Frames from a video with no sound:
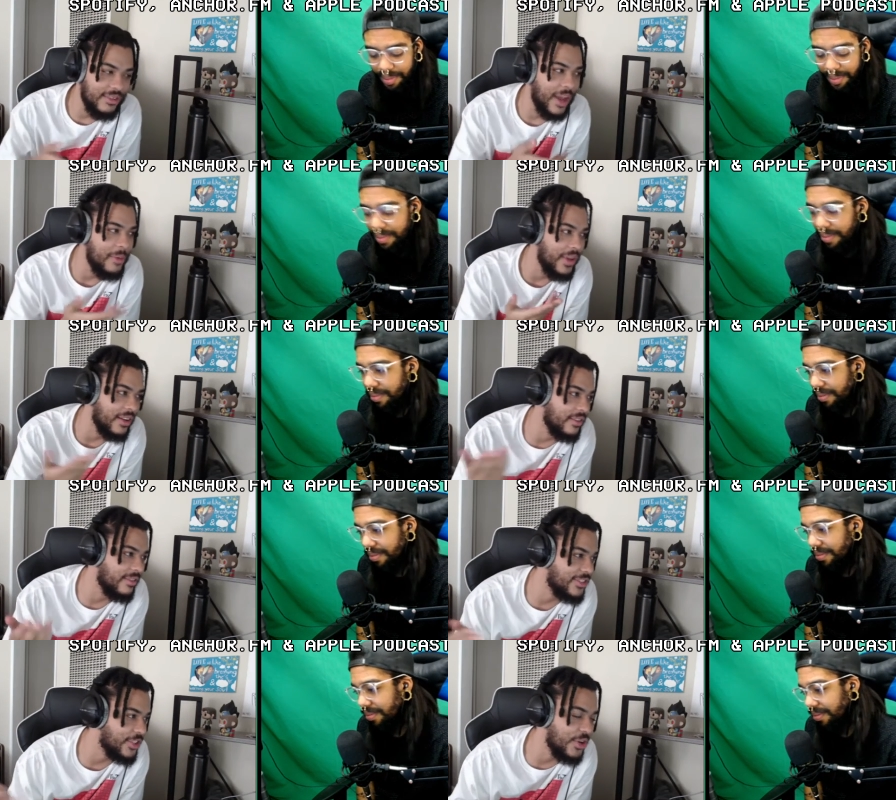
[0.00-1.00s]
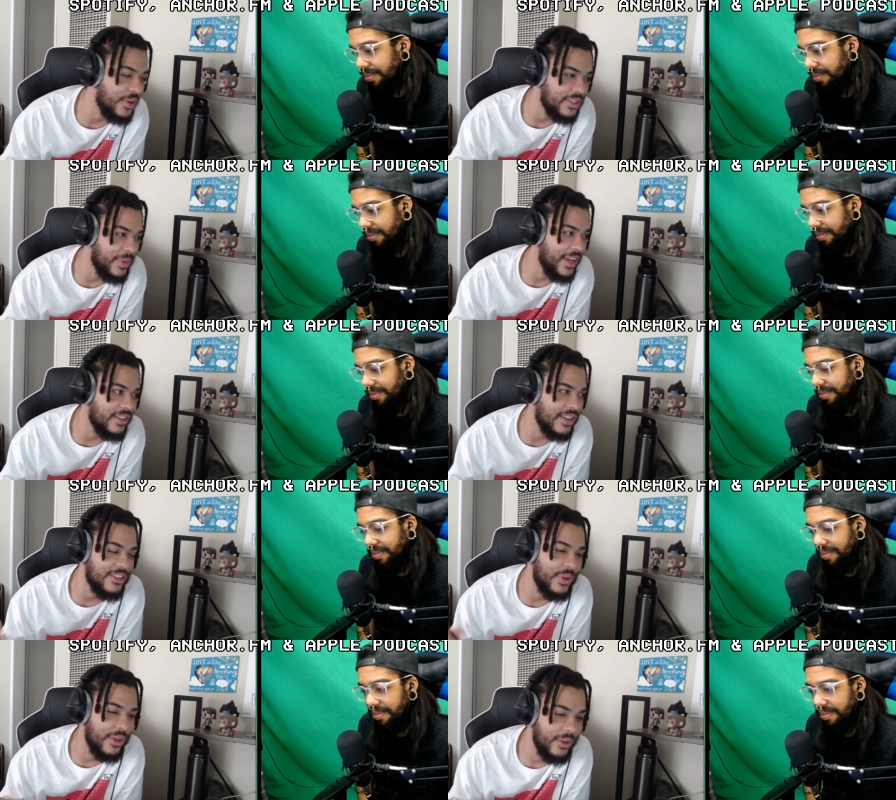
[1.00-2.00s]
Speaker 1: find me on Shoryuken's page
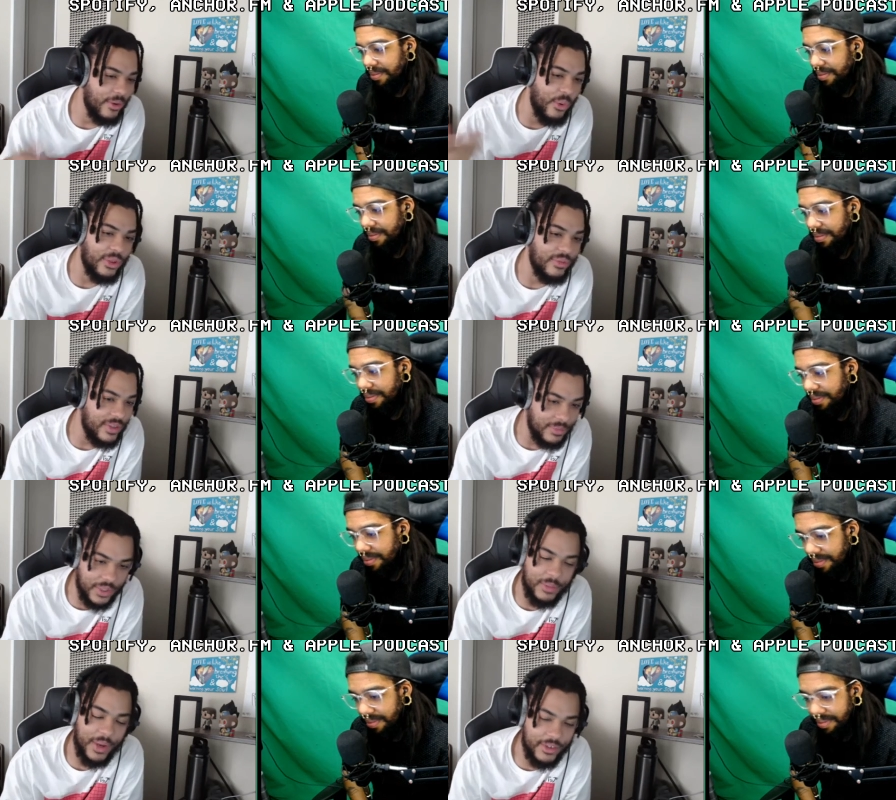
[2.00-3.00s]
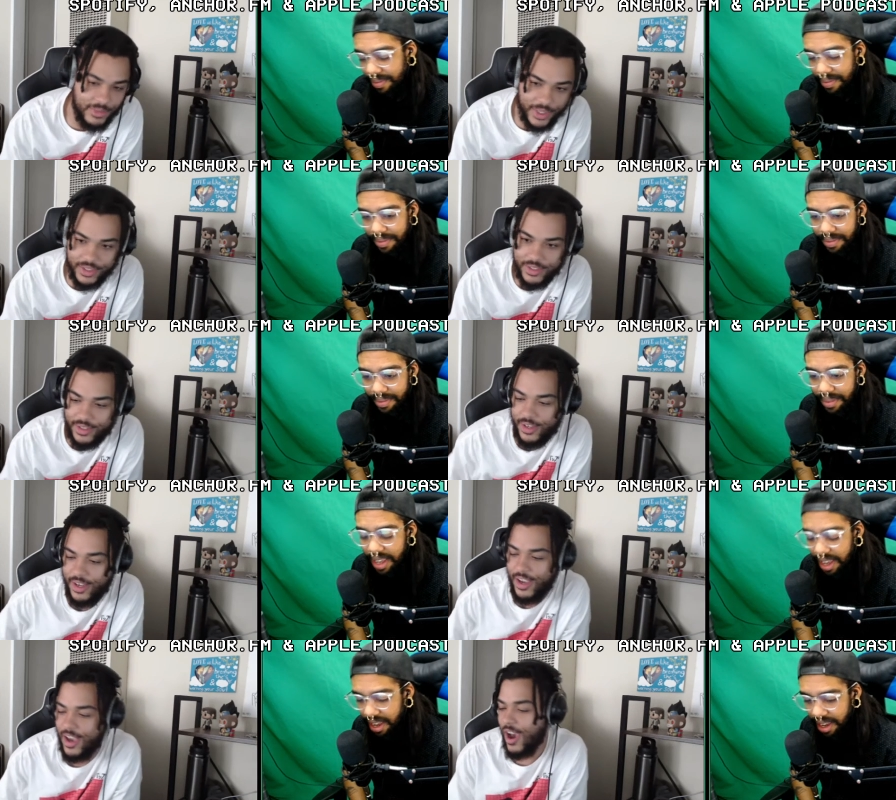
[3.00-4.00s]
as well, or the Feed from Geek Mountain's page.
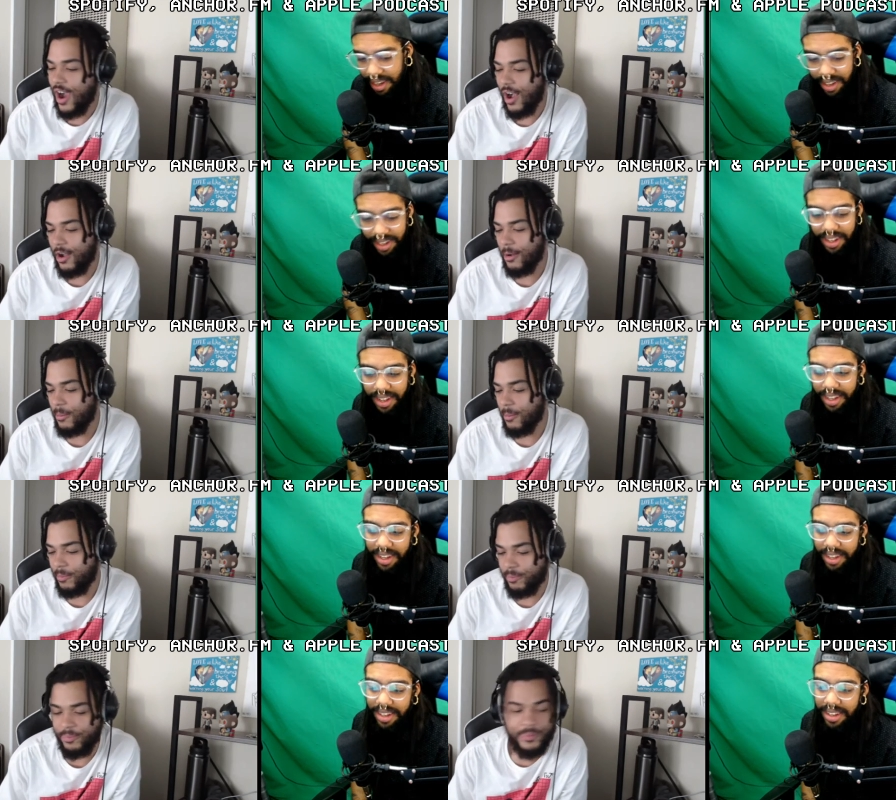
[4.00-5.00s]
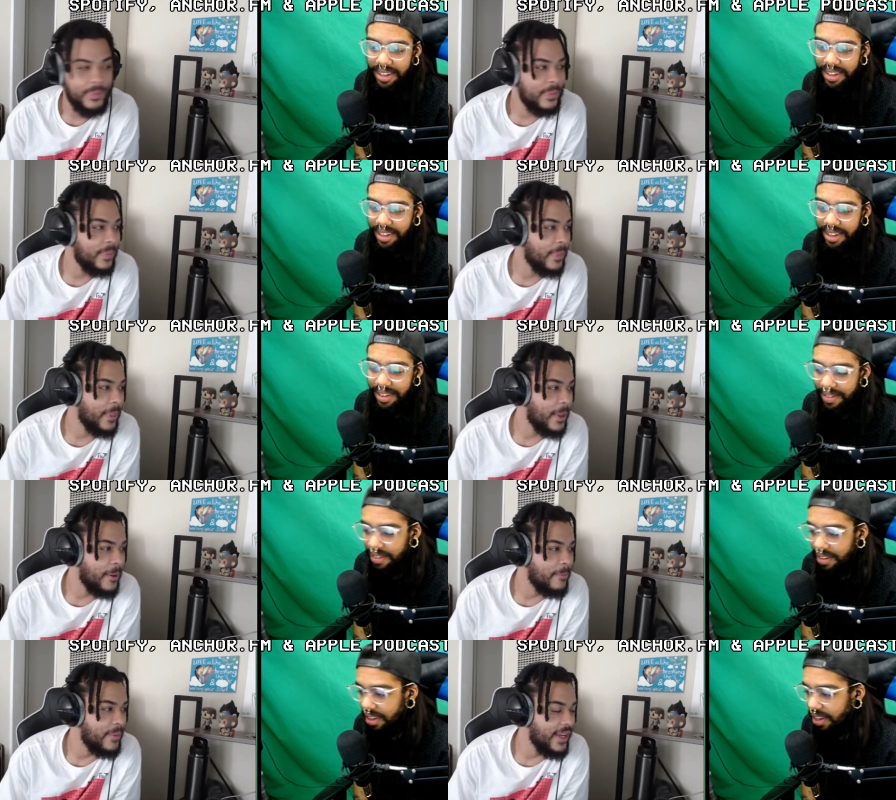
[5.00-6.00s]
Yeah.
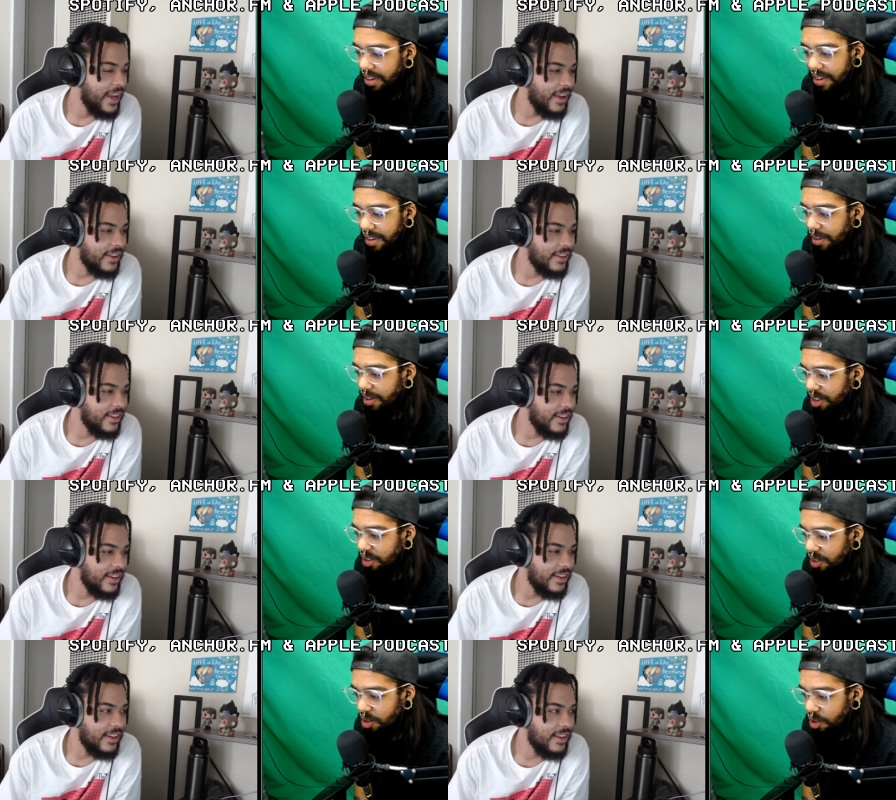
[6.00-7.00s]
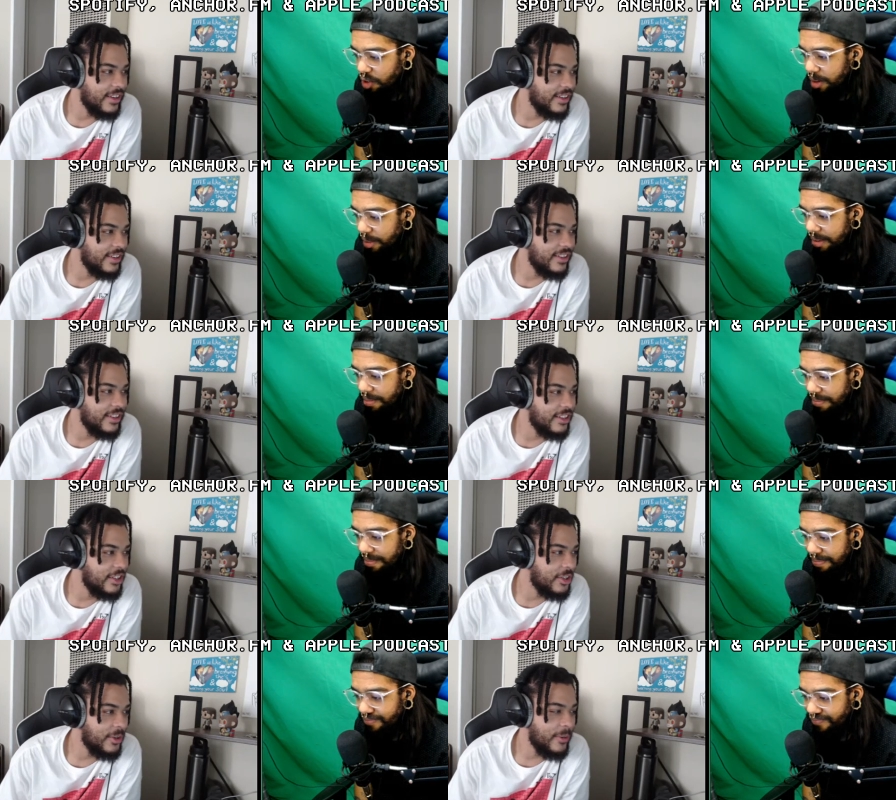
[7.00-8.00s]
Speaker 2: But yeah. And you
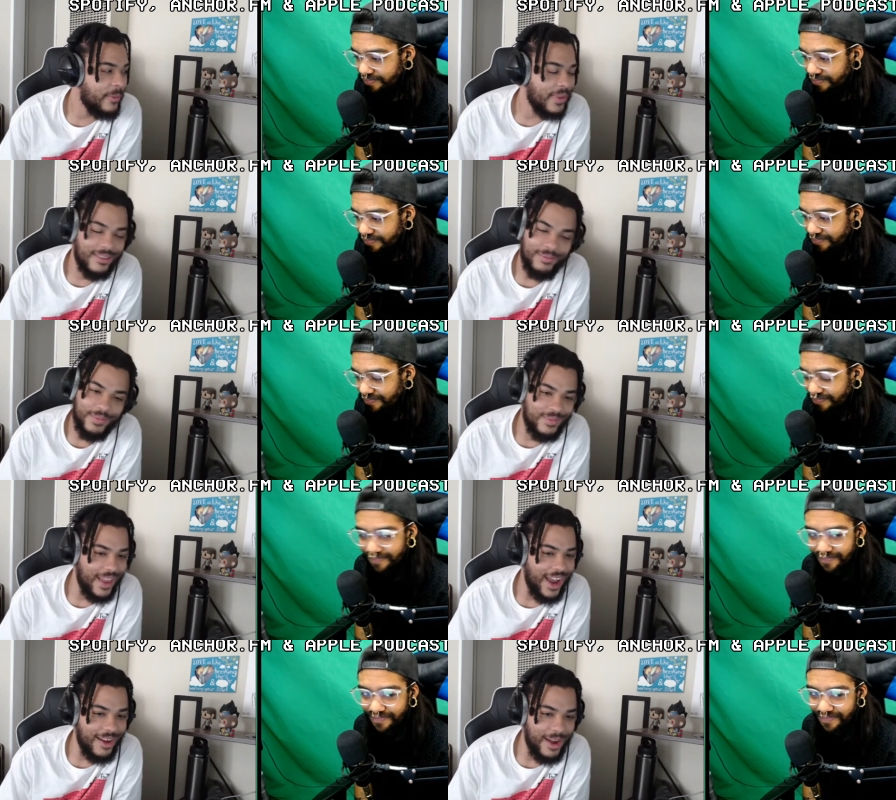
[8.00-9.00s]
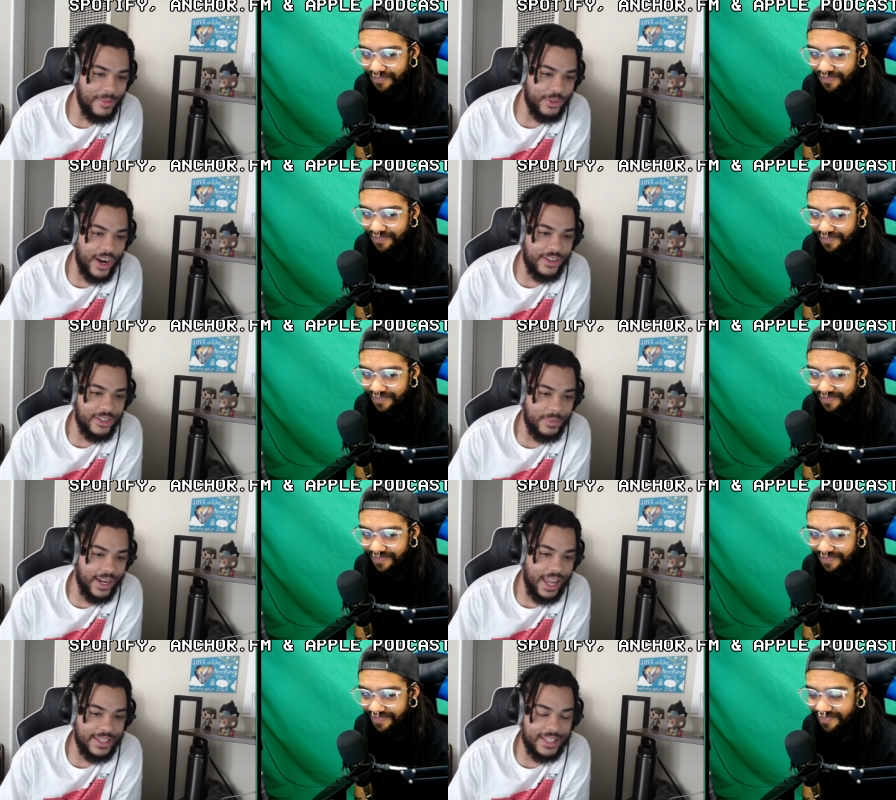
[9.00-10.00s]
streaming?
Speaker 1: I'm trying to, man.
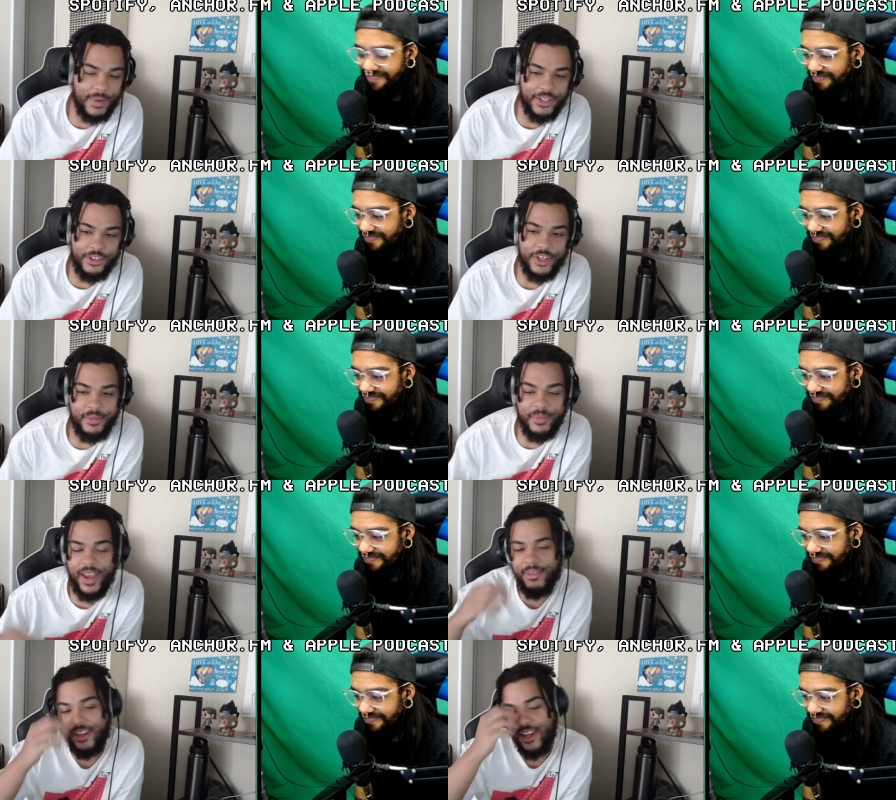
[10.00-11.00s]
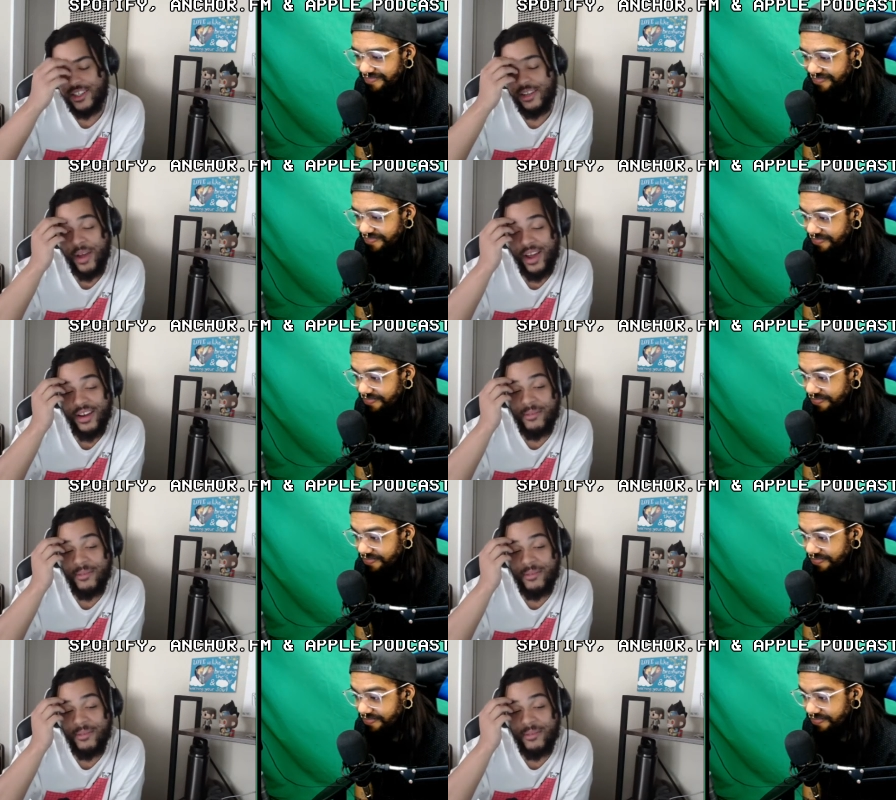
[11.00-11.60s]
The last time I streamed, I realized that my